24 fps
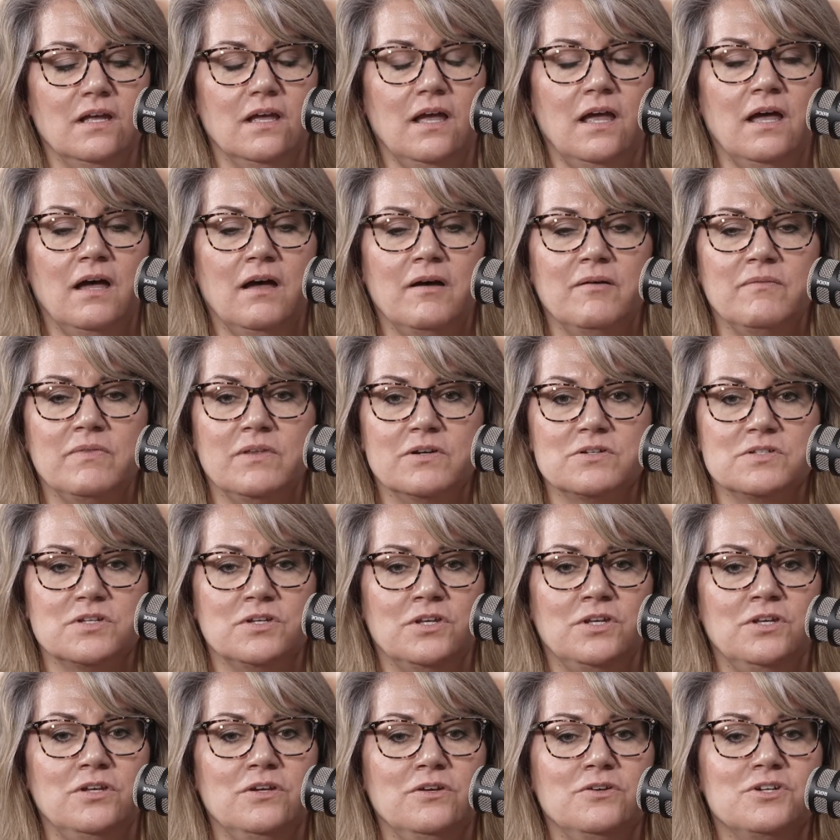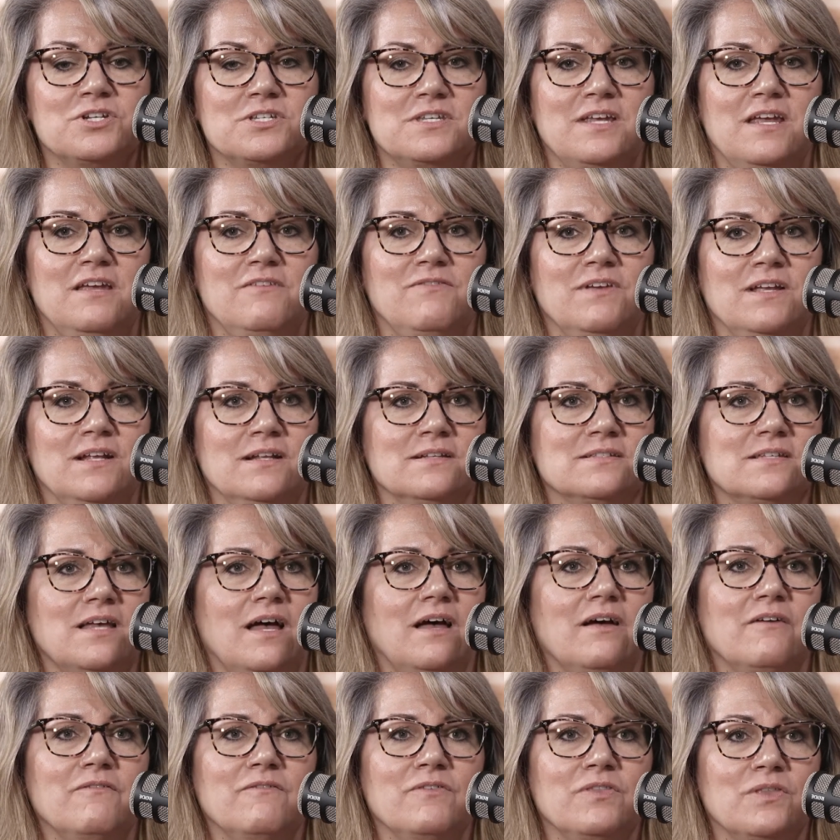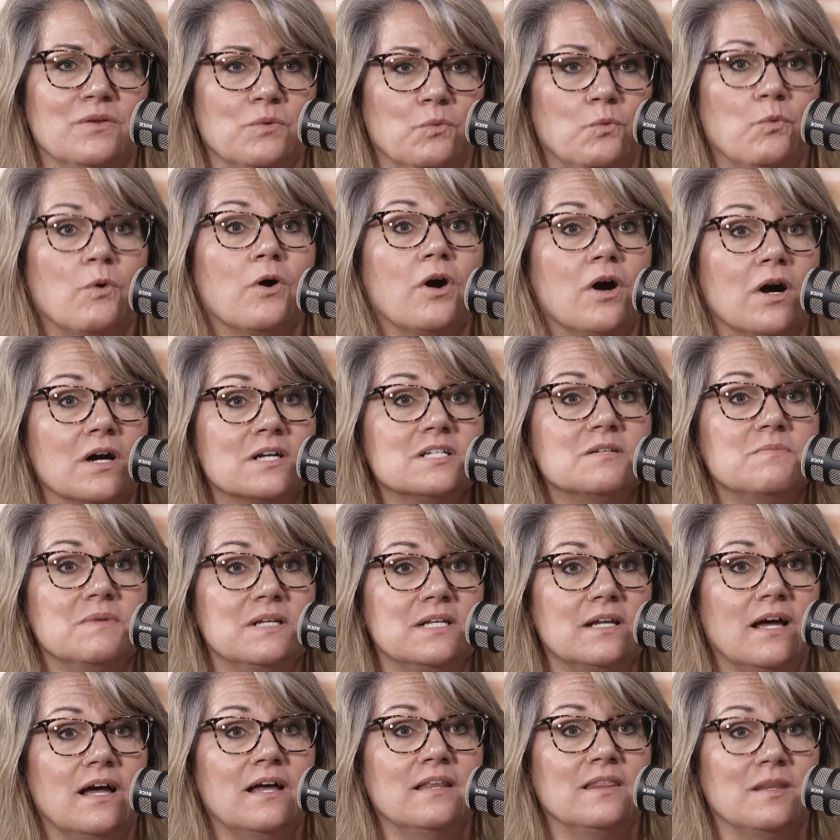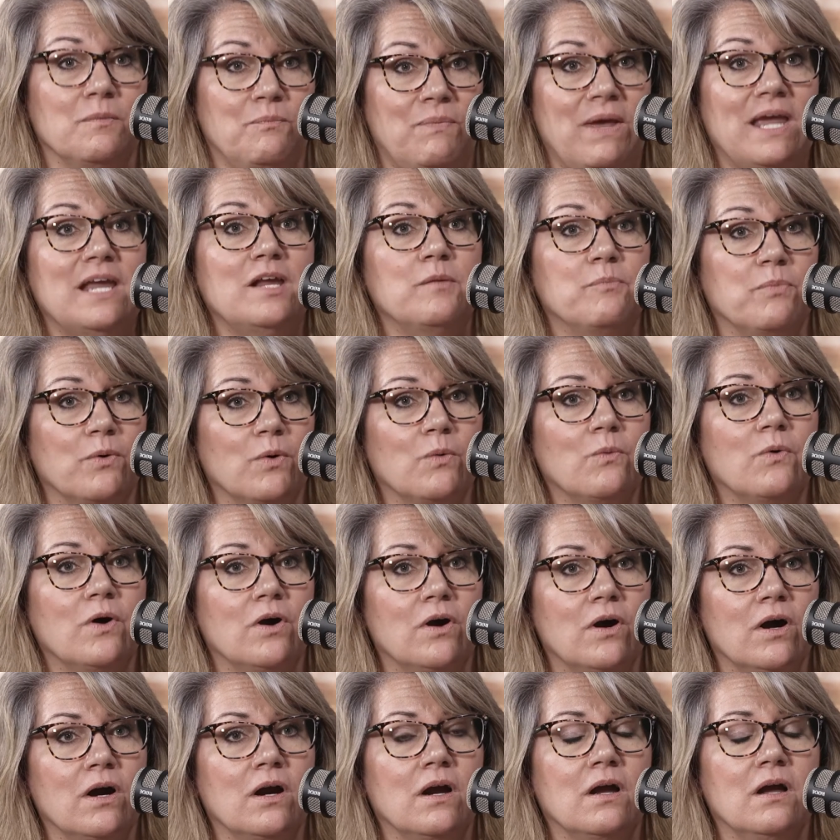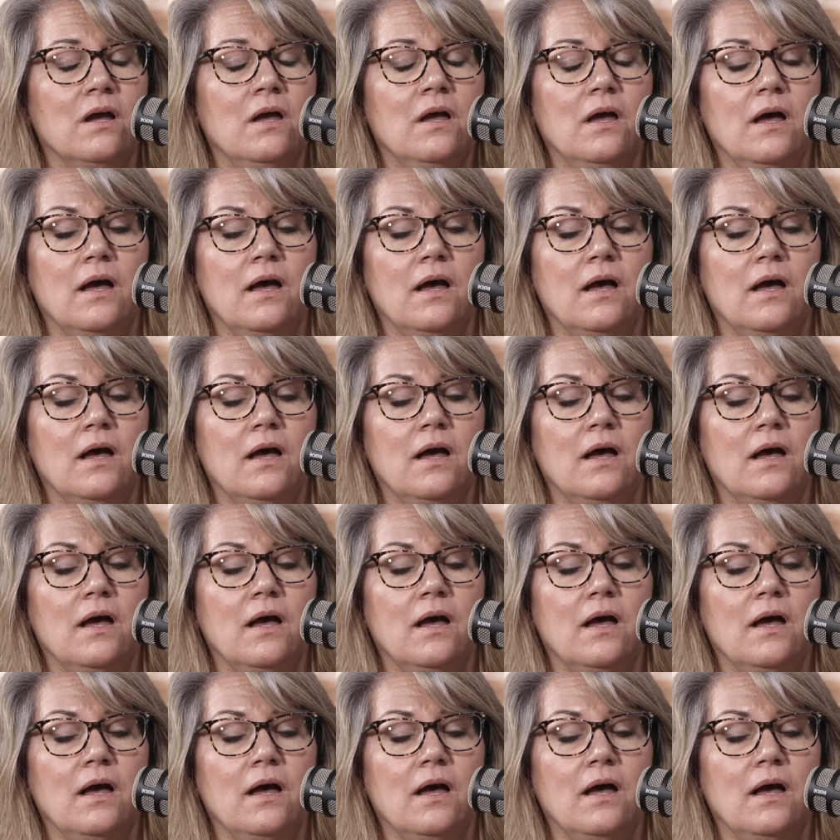There's a huge savings of the work to be done, the paperwork.